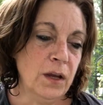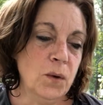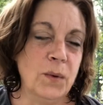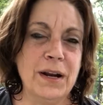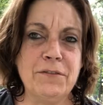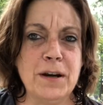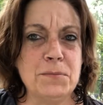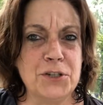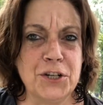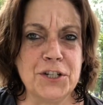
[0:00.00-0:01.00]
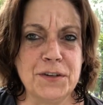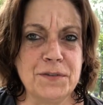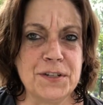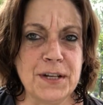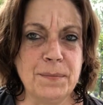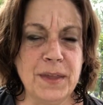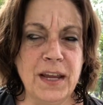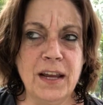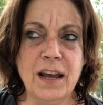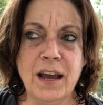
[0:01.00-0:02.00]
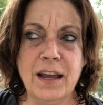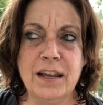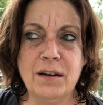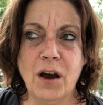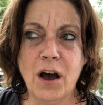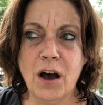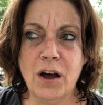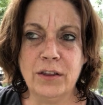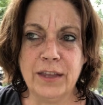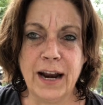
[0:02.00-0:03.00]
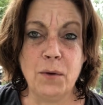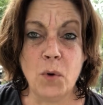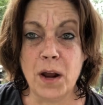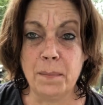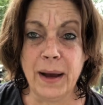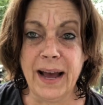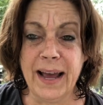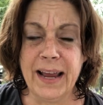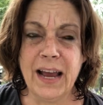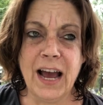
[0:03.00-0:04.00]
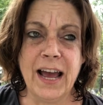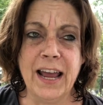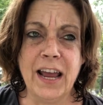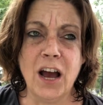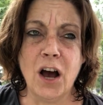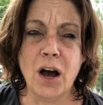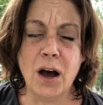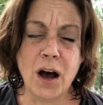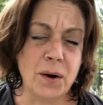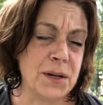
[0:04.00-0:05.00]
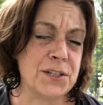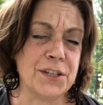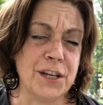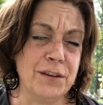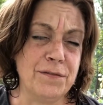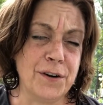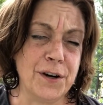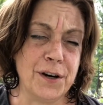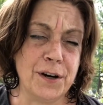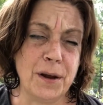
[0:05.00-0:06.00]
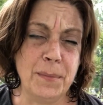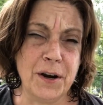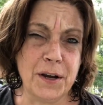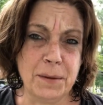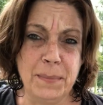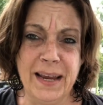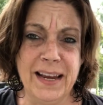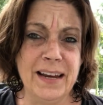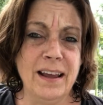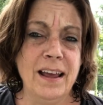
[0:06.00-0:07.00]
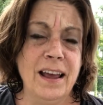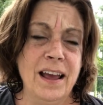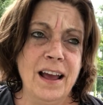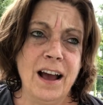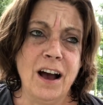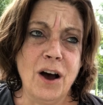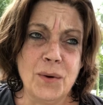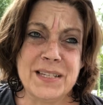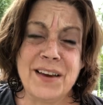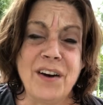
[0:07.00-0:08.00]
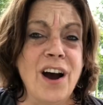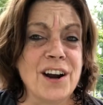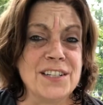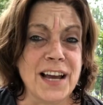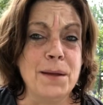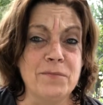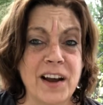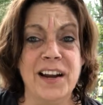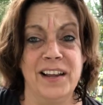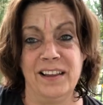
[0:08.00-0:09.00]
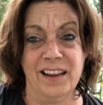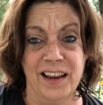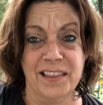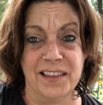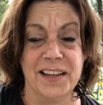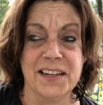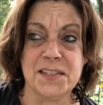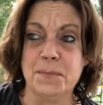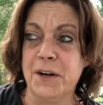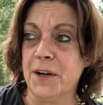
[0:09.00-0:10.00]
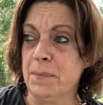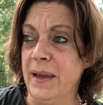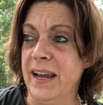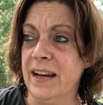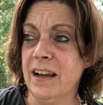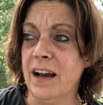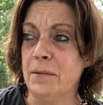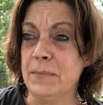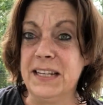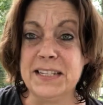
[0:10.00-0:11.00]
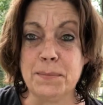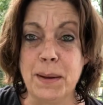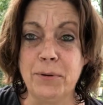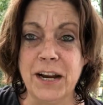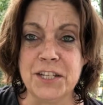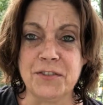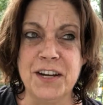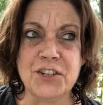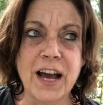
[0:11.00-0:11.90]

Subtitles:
Whenever I'm searching for something that I want to buy, I'm always looking for American made. I always have a hard time finding anything that's American made, at least in my price range.